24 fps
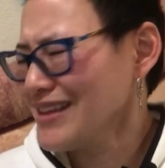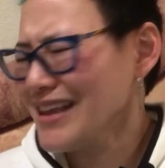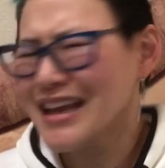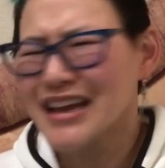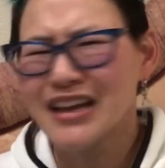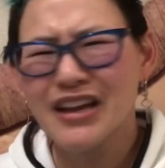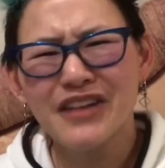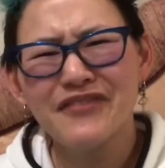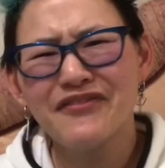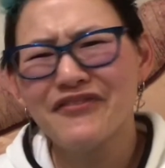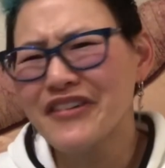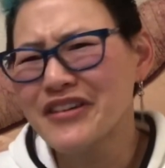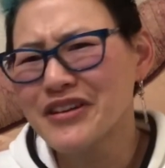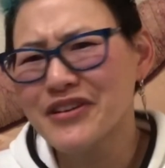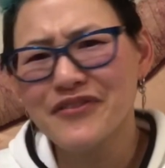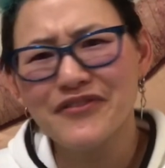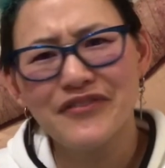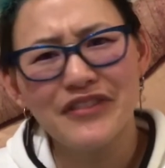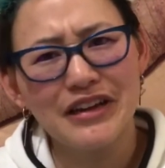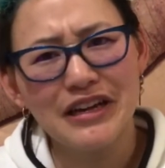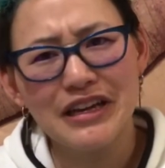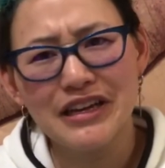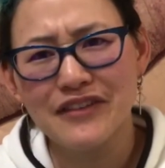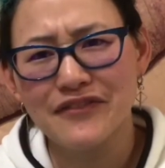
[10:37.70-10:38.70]
I found it
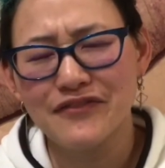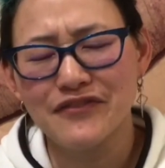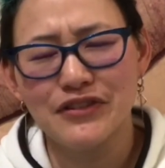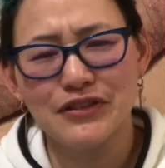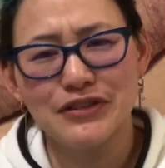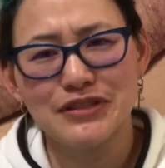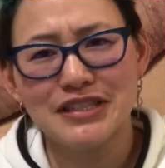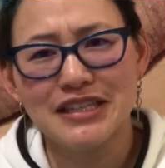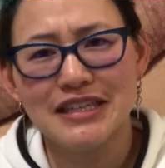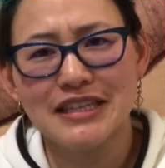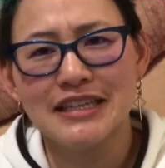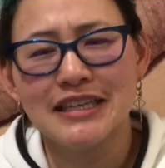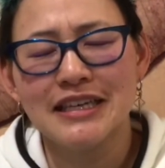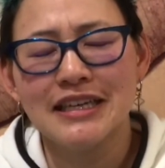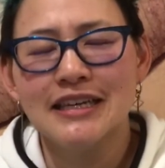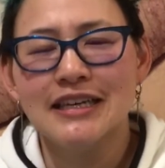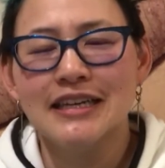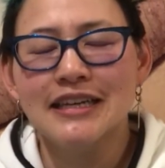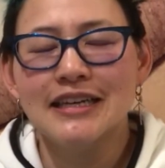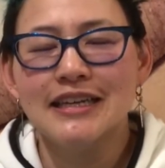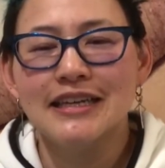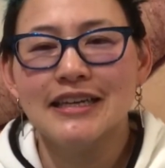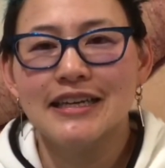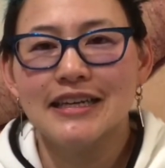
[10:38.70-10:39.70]
very confusing,
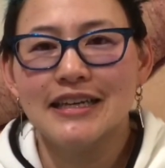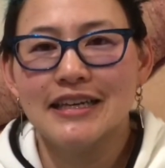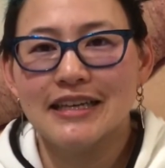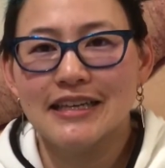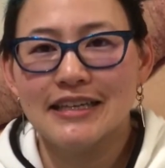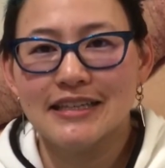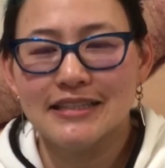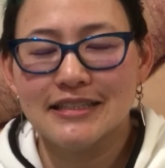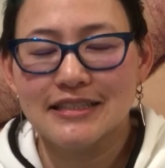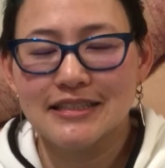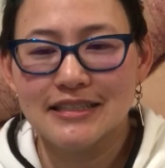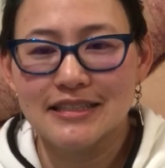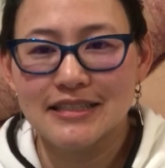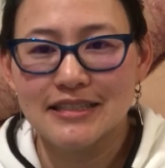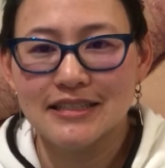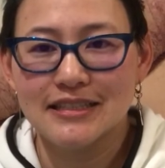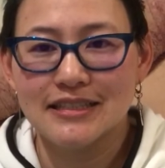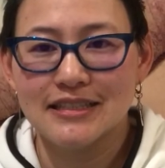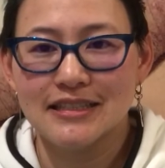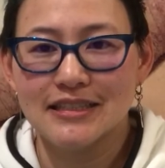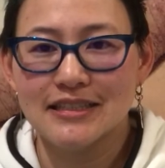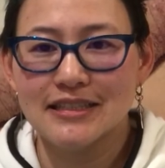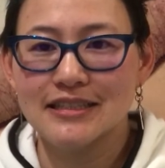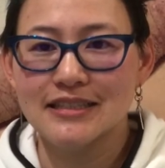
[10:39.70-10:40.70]
and
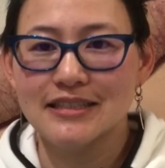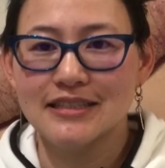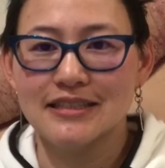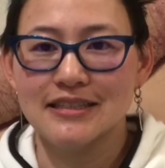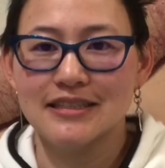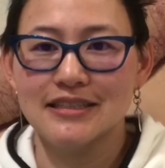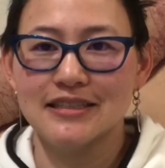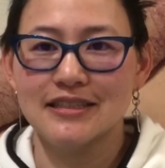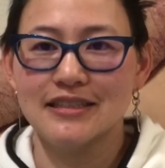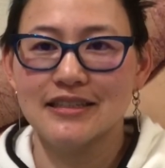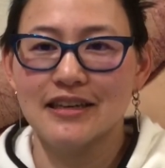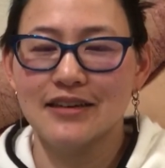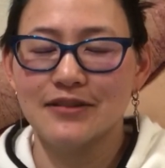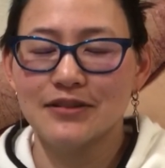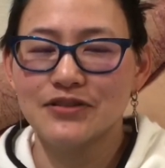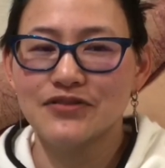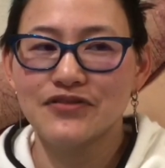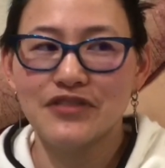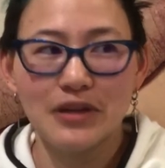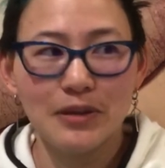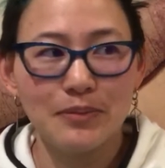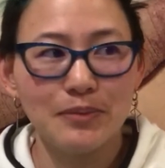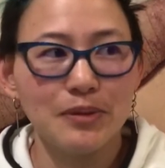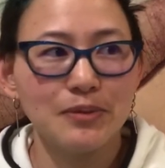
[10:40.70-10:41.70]
I was
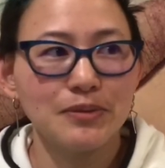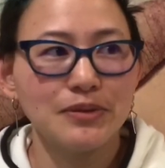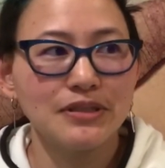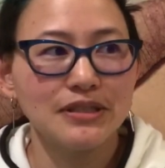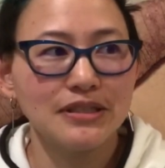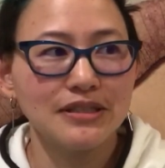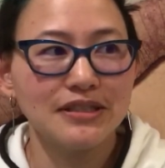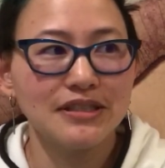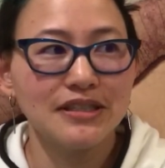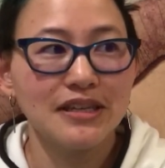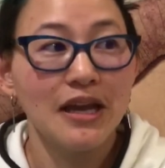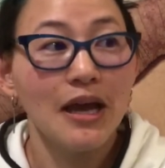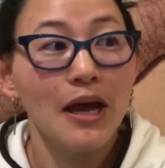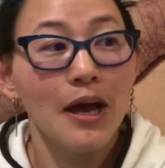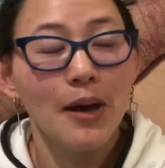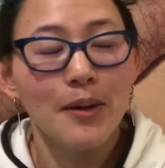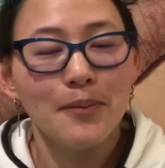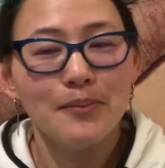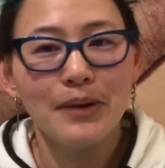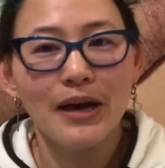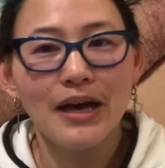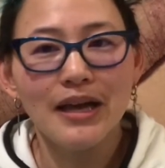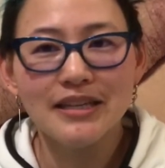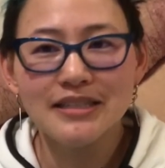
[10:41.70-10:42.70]
very bewildered.
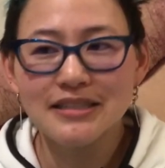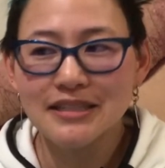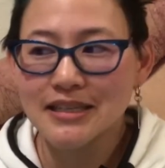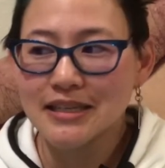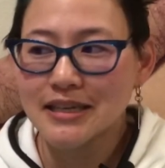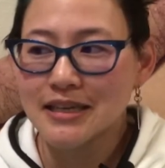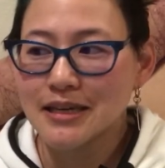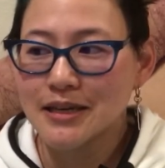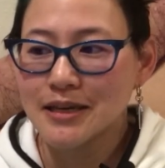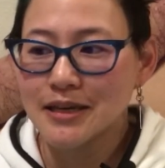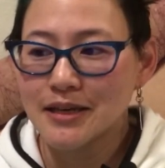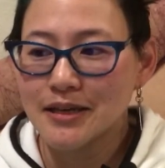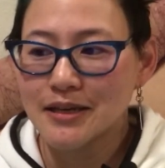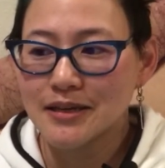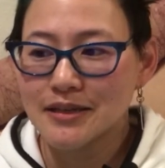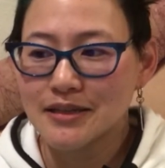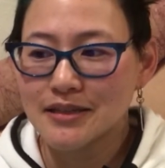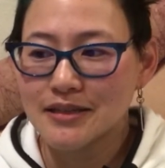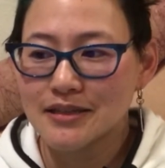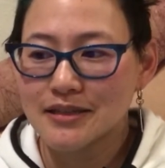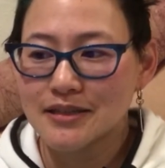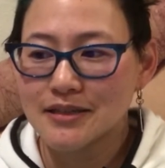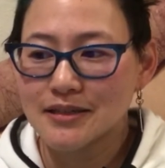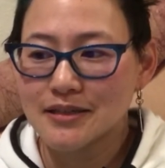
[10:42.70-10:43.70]
But
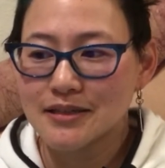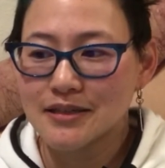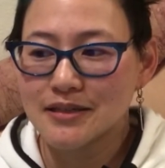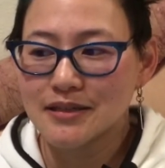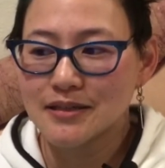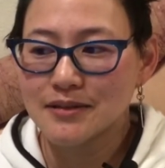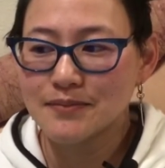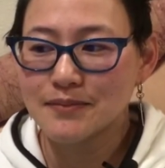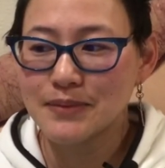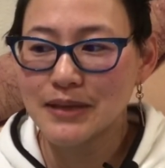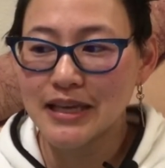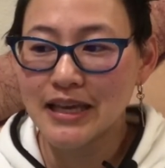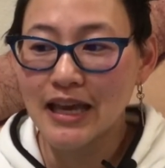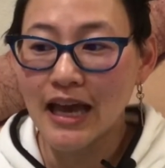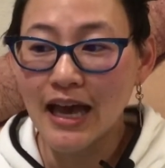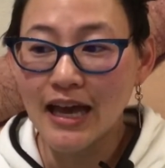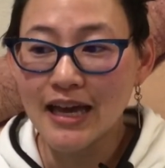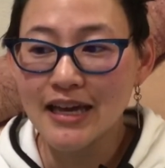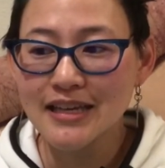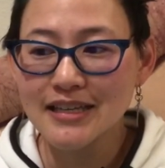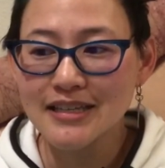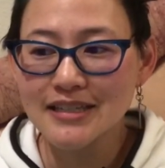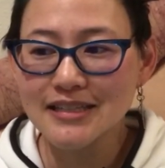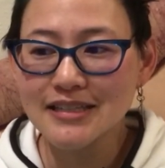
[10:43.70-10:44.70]

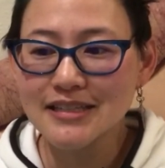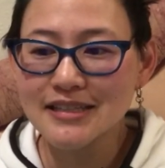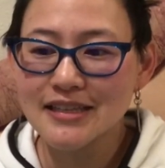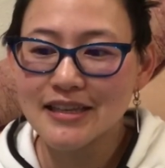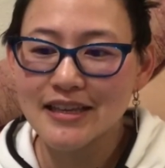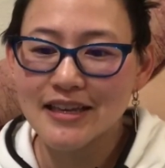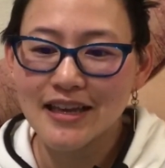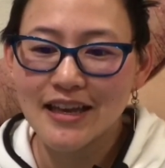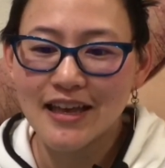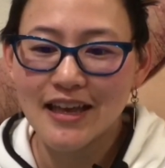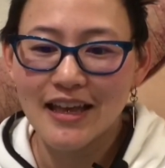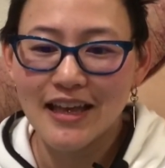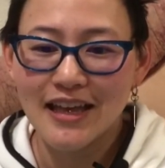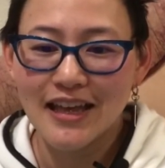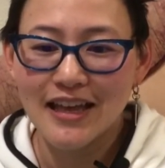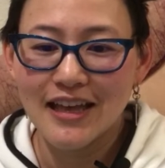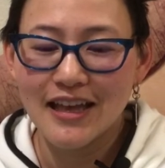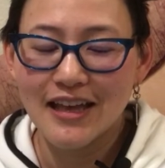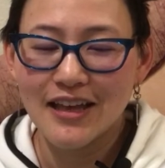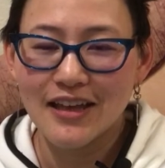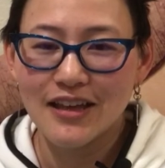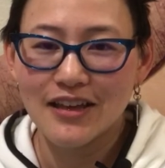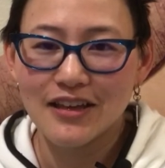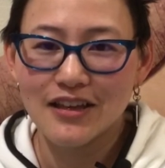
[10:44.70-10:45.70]
because
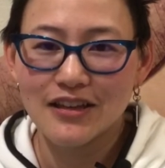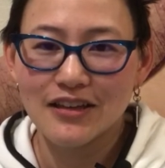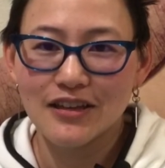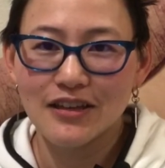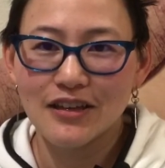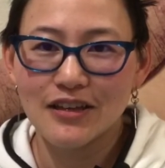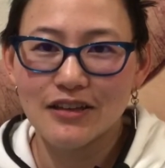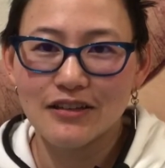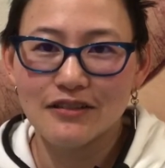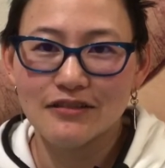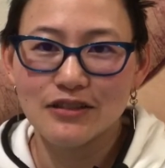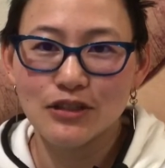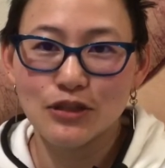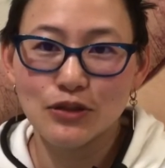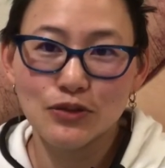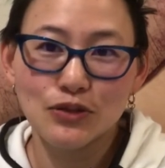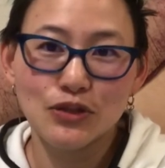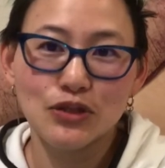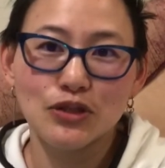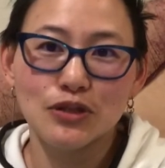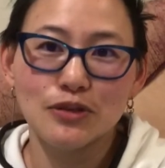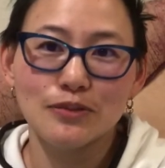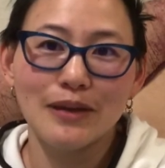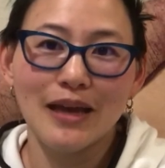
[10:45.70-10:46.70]

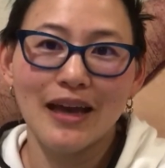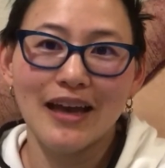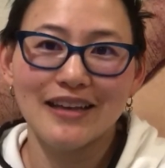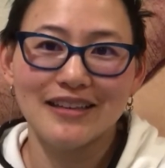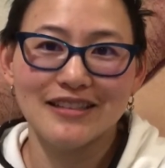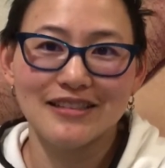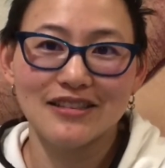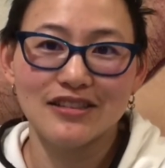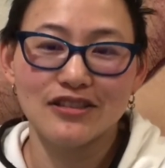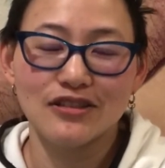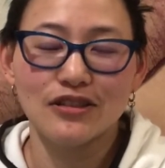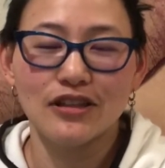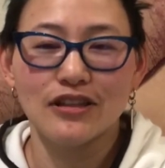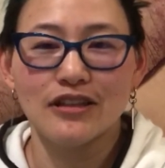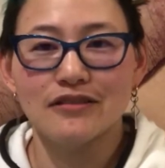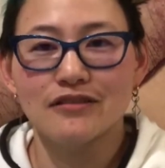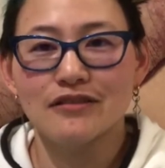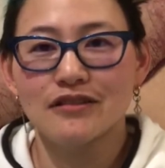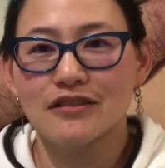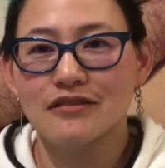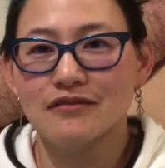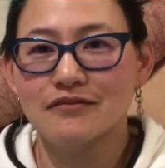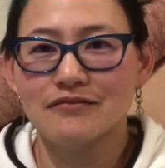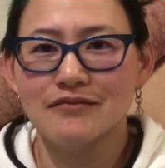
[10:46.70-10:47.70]
YouTube has,
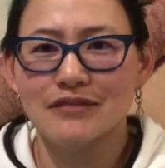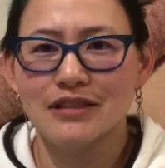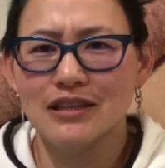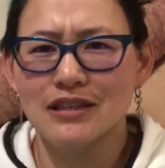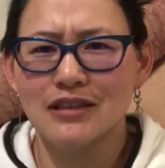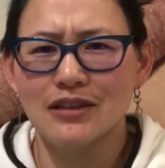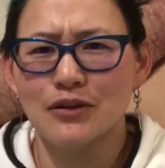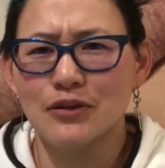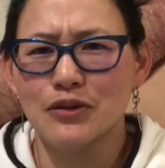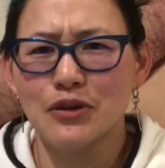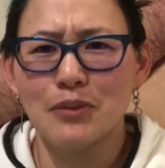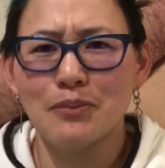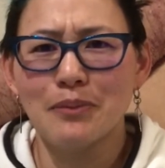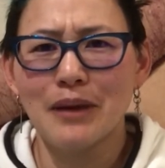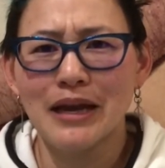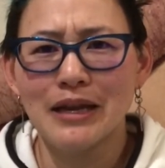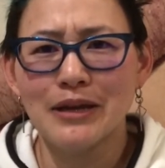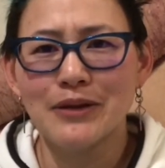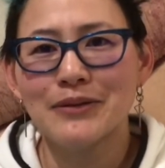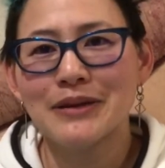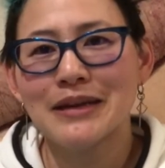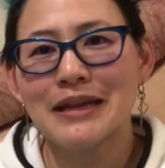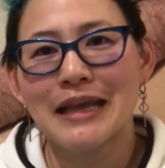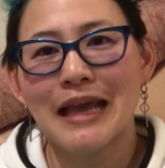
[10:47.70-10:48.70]
you know, their
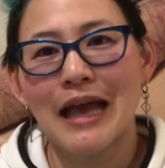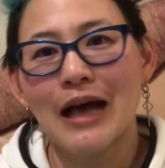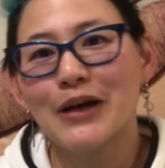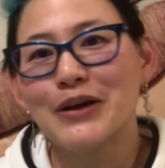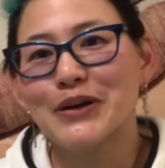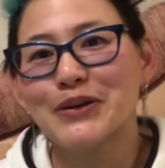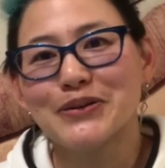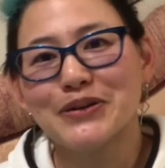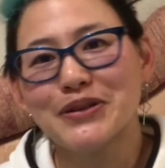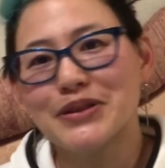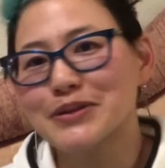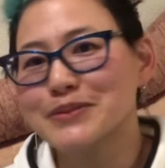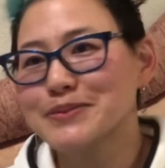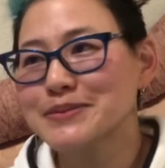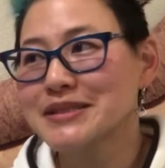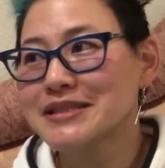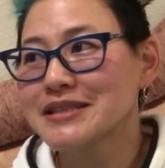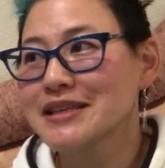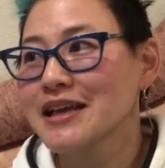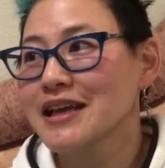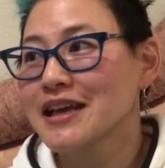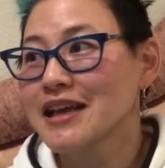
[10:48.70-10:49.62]
mind reading algorithms,